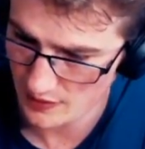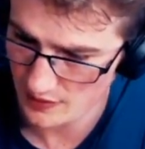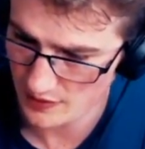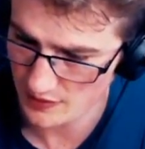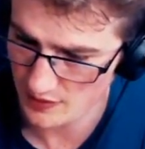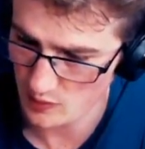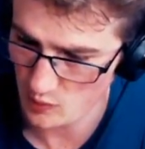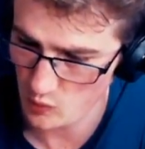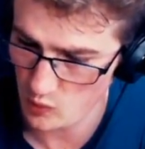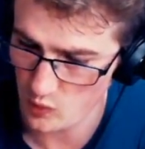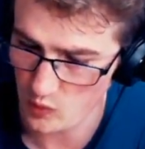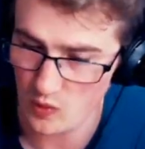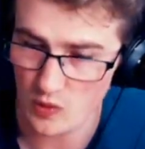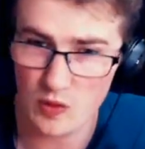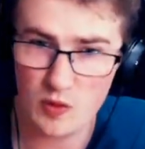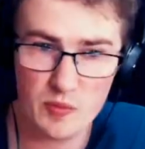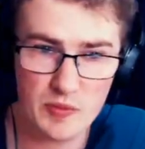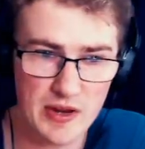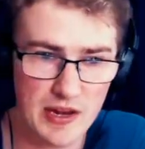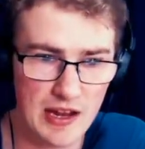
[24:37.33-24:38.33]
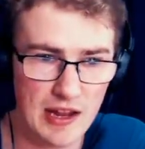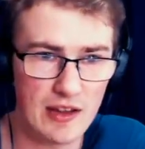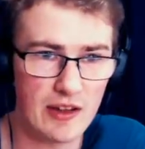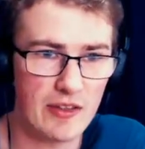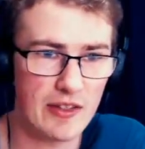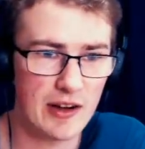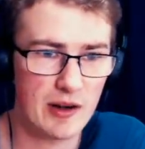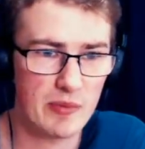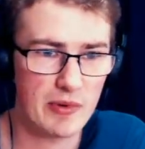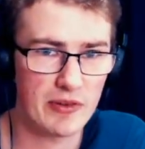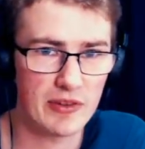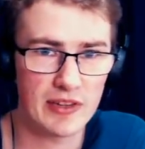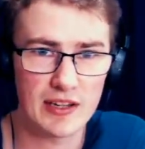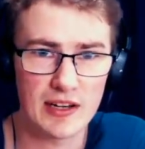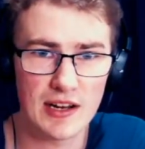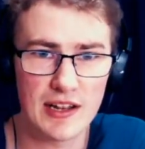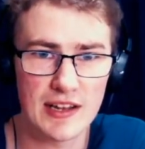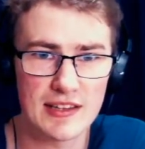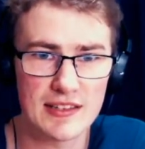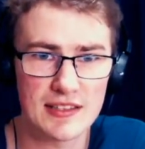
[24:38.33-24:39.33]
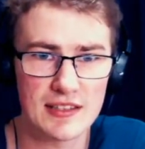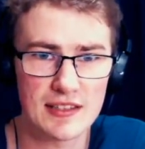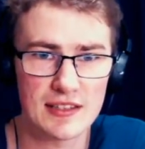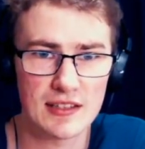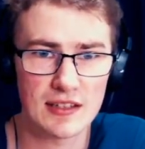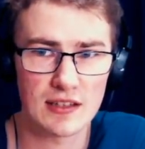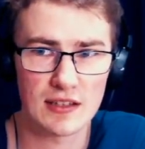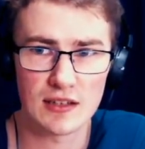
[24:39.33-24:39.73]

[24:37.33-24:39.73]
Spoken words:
some warm yellow. That'll be really nice.